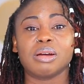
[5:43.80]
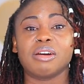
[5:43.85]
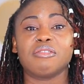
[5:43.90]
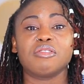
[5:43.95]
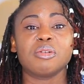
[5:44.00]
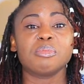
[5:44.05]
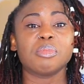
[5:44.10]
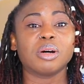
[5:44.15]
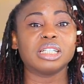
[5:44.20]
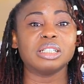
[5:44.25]

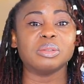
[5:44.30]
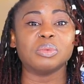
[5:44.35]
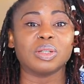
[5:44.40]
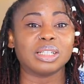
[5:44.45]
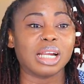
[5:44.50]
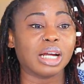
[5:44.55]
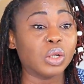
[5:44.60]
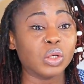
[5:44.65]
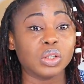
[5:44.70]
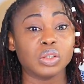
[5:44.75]
everybody
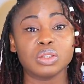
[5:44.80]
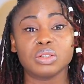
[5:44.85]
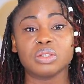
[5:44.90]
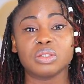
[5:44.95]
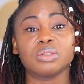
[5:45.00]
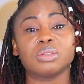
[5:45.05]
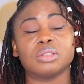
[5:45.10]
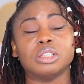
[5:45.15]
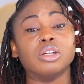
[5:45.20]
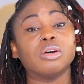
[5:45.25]
was like,
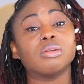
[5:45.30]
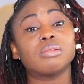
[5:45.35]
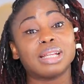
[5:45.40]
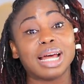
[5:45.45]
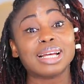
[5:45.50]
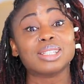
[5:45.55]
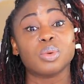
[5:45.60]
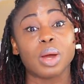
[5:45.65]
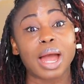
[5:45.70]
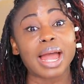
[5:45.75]
"Ooh, you know,
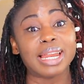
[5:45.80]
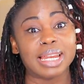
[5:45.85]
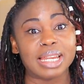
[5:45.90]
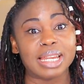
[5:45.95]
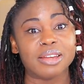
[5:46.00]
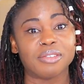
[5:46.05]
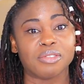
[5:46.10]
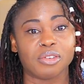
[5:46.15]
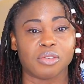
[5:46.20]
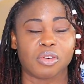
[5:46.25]
that's where I
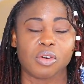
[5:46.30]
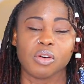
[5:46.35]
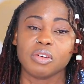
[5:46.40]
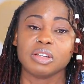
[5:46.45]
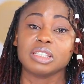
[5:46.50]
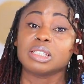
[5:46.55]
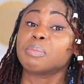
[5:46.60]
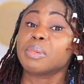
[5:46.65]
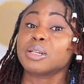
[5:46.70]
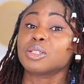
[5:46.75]
live." Of
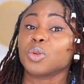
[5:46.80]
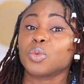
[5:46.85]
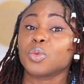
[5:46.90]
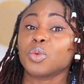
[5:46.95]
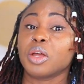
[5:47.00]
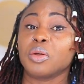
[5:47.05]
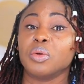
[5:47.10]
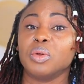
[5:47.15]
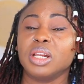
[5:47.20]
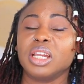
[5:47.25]
course, it depends on
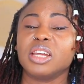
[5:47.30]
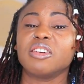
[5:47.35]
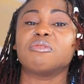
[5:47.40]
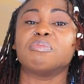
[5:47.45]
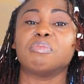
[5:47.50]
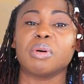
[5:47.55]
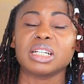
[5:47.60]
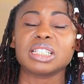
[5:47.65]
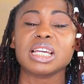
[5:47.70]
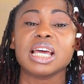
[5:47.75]
where you
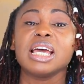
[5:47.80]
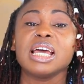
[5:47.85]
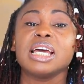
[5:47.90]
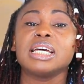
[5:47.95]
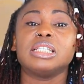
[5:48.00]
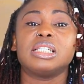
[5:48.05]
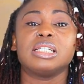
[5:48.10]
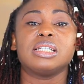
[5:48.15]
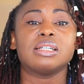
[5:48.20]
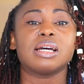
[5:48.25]
live, but
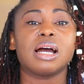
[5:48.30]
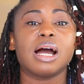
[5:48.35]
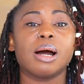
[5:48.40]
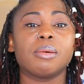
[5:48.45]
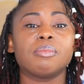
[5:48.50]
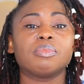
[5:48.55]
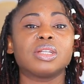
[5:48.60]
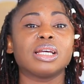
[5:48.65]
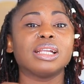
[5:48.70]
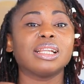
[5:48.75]

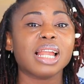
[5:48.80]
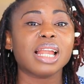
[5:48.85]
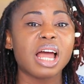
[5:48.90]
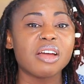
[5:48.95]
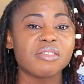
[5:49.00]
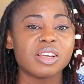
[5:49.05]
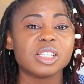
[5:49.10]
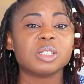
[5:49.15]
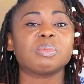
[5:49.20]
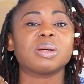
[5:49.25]
the
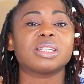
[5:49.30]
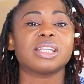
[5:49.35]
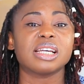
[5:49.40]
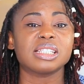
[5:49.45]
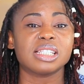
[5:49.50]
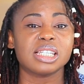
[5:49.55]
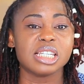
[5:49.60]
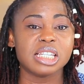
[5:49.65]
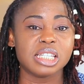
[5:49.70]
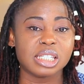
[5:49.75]
life
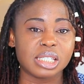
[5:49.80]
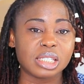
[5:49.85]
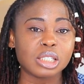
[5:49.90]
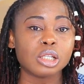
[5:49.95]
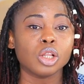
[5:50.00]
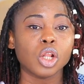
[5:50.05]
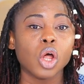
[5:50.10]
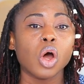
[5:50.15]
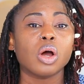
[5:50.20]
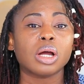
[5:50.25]
expectancy
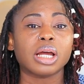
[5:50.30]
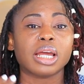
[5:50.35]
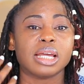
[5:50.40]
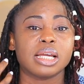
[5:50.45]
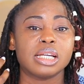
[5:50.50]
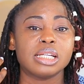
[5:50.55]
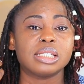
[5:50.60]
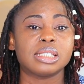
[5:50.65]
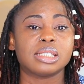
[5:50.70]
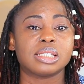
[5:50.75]
is long.
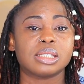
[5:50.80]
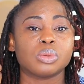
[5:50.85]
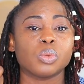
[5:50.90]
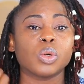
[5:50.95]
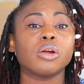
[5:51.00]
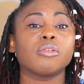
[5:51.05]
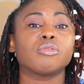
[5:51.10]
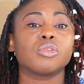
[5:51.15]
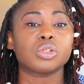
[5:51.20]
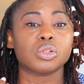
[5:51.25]
It's
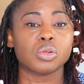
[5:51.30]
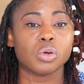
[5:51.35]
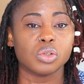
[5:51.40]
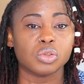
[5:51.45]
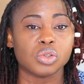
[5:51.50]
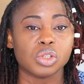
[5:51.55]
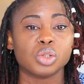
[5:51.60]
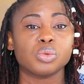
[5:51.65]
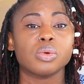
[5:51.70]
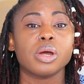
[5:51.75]
one of those
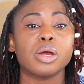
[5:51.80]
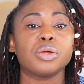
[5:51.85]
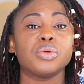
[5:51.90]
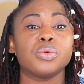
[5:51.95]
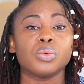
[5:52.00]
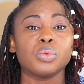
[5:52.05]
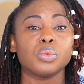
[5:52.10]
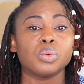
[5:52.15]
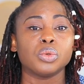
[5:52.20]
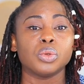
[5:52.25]
countries where
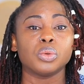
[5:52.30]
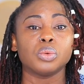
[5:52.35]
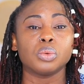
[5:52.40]
you